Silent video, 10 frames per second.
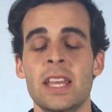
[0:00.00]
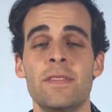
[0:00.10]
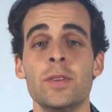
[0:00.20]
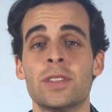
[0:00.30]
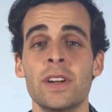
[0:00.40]

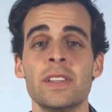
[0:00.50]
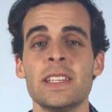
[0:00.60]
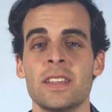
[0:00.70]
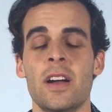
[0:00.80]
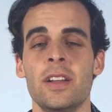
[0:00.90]
If you turn
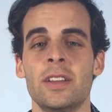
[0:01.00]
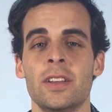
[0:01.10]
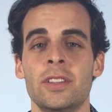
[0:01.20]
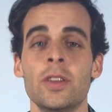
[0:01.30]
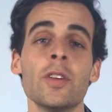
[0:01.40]
this
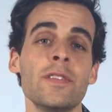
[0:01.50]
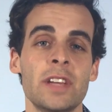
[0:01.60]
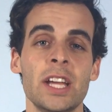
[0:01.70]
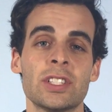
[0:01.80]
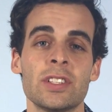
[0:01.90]
on,
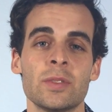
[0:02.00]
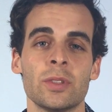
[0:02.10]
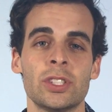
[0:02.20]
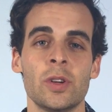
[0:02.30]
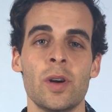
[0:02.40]
notifications will
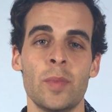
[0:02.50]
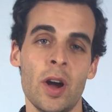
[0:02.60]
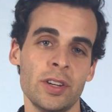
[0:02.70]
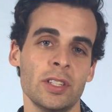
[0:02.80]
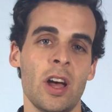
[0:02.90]
show up
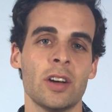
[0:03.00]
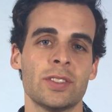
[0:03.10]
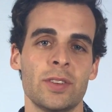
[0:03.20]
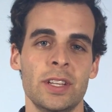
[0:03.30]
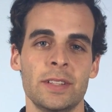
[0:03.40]
on your lock
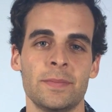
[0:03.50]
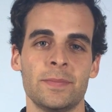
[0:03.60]
screen.